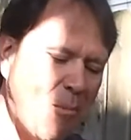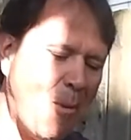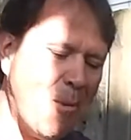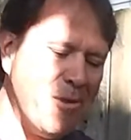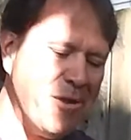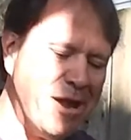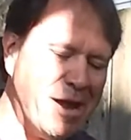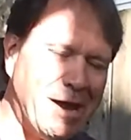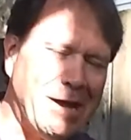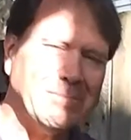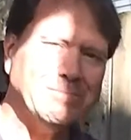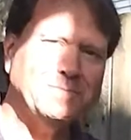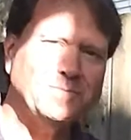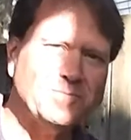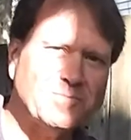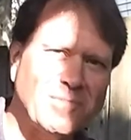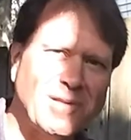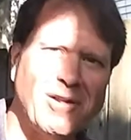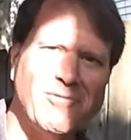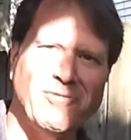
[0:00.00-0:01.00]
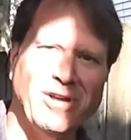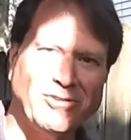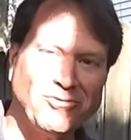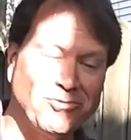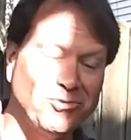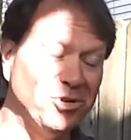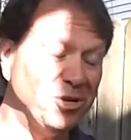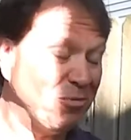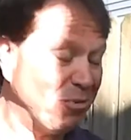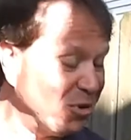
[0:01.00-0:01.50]
Yeah, that's
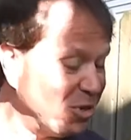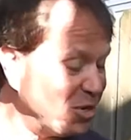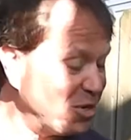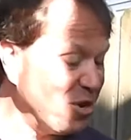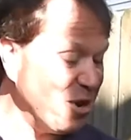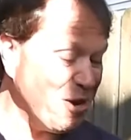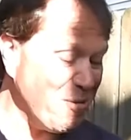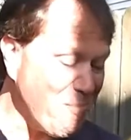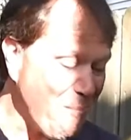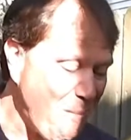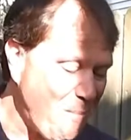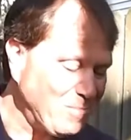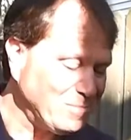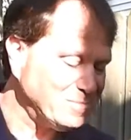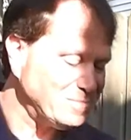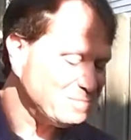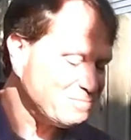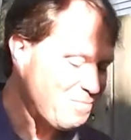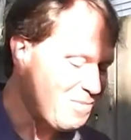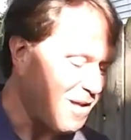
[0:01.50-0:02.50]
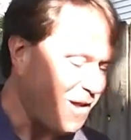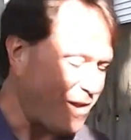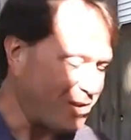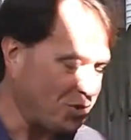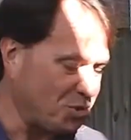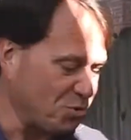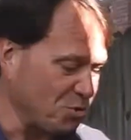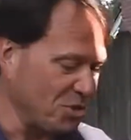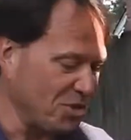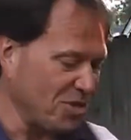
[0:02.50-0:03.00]
really, really good.
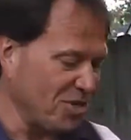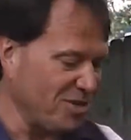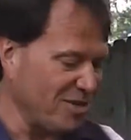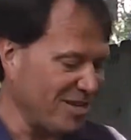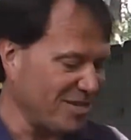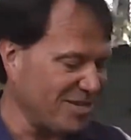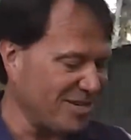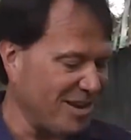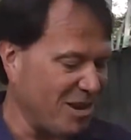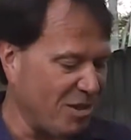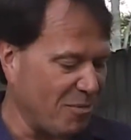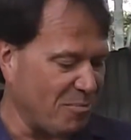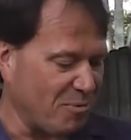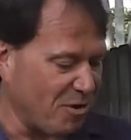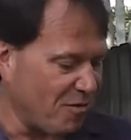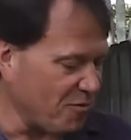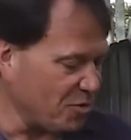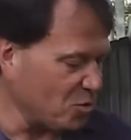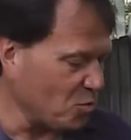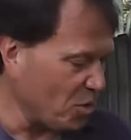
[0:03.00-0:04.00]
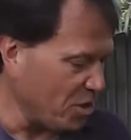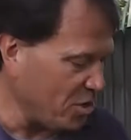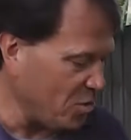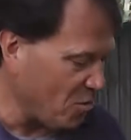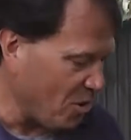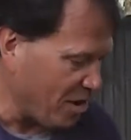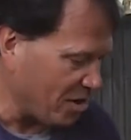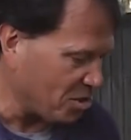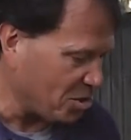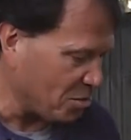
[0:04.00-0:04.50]
That's really good. That's kind of the perfect way you
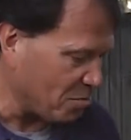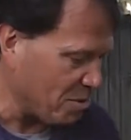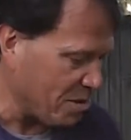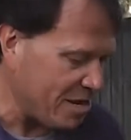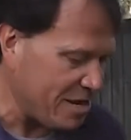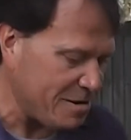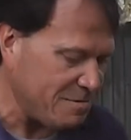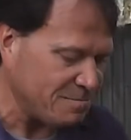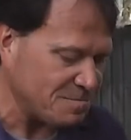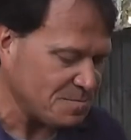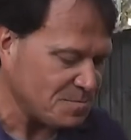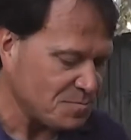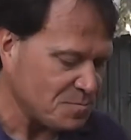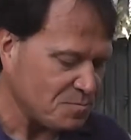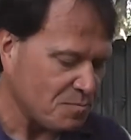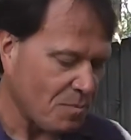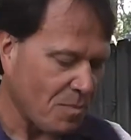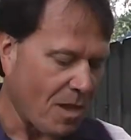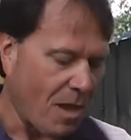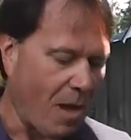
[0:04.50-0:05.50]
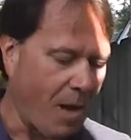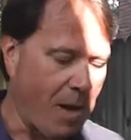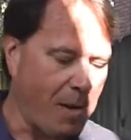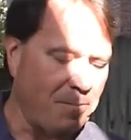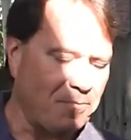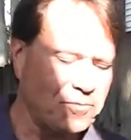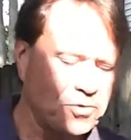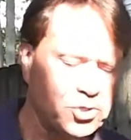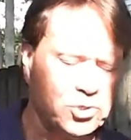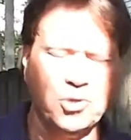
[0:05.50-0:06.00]
want it to be.
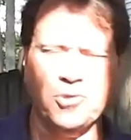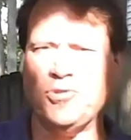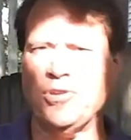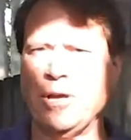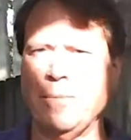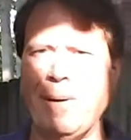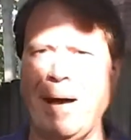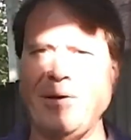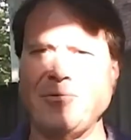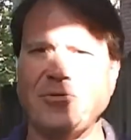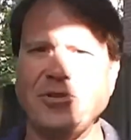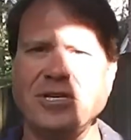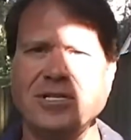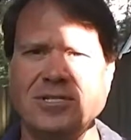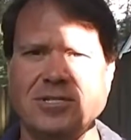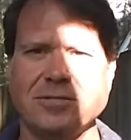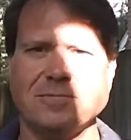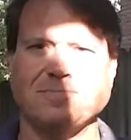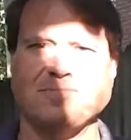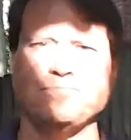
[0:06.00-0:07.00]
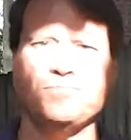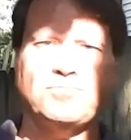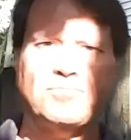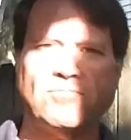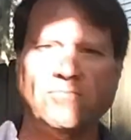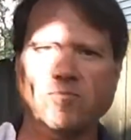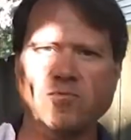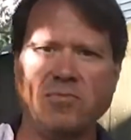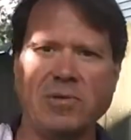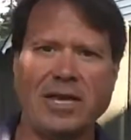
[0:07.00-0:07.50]
So the thing about this
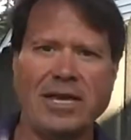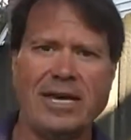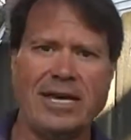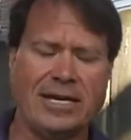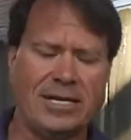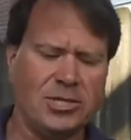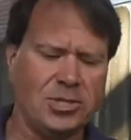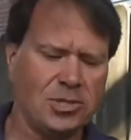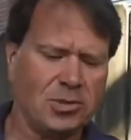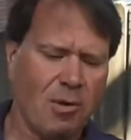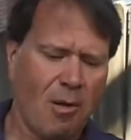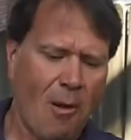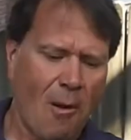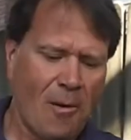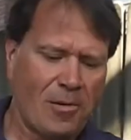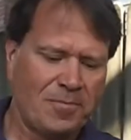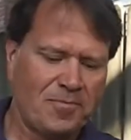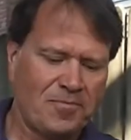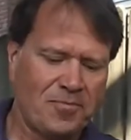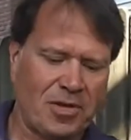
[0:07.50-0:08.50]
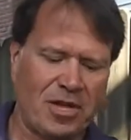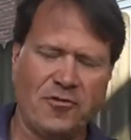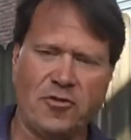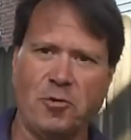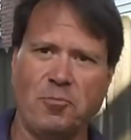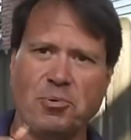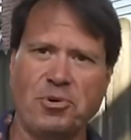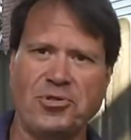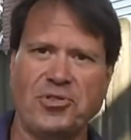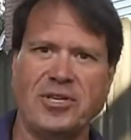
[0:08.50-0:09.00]
is, if you
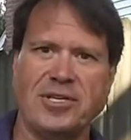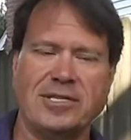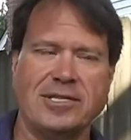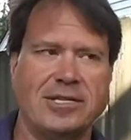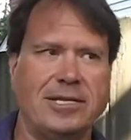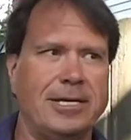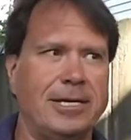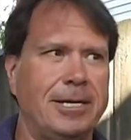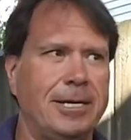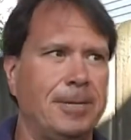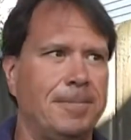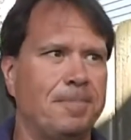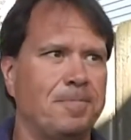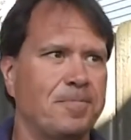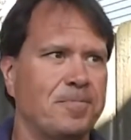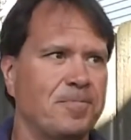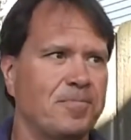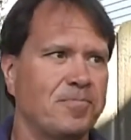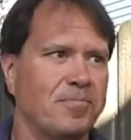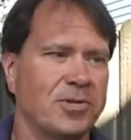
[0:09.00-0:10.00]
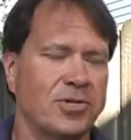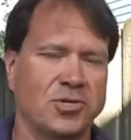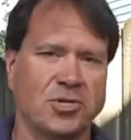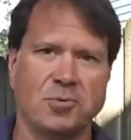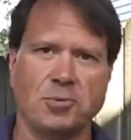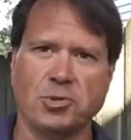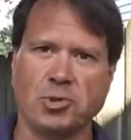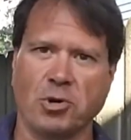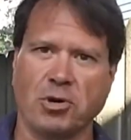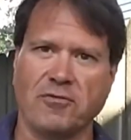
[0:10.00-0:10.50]
put this in
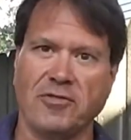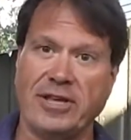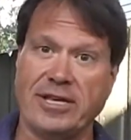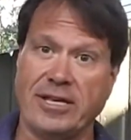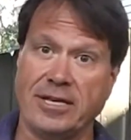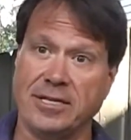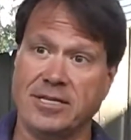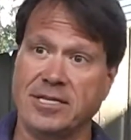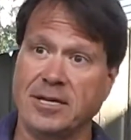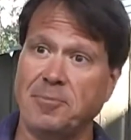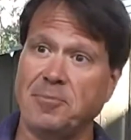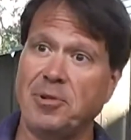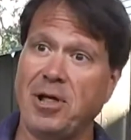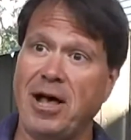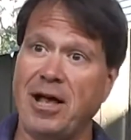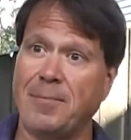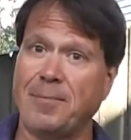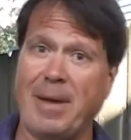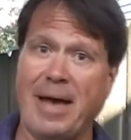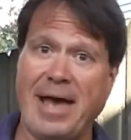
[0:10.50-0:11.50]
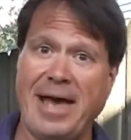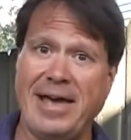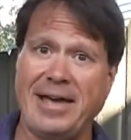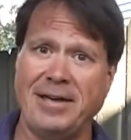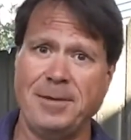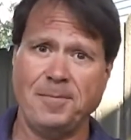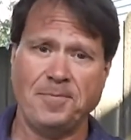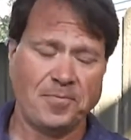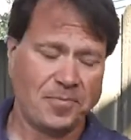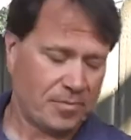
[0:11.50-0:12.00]
some sort of like a Ziploc
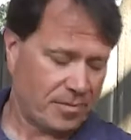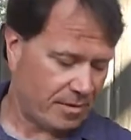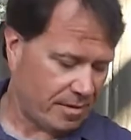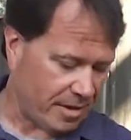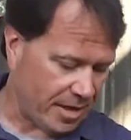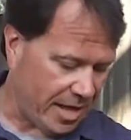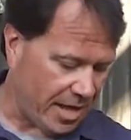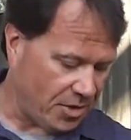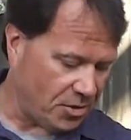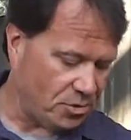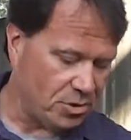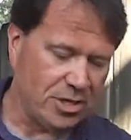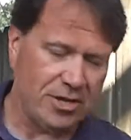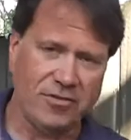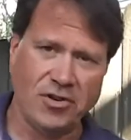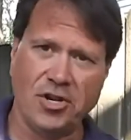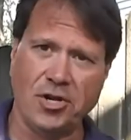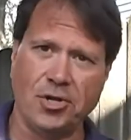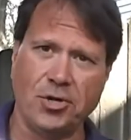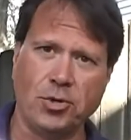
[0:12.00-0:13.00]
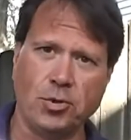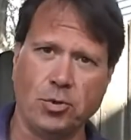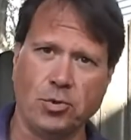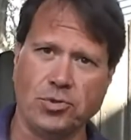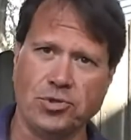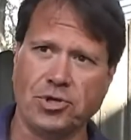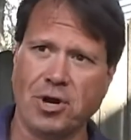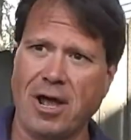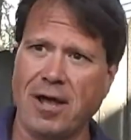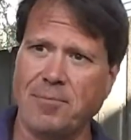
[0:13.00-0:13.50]
bag and you leave it in a
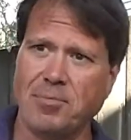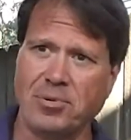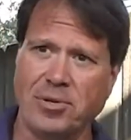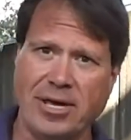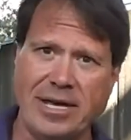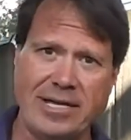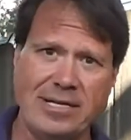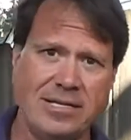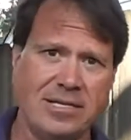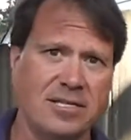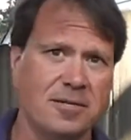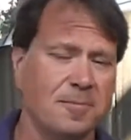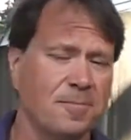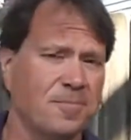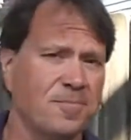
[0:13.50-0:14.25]
cool, dry place,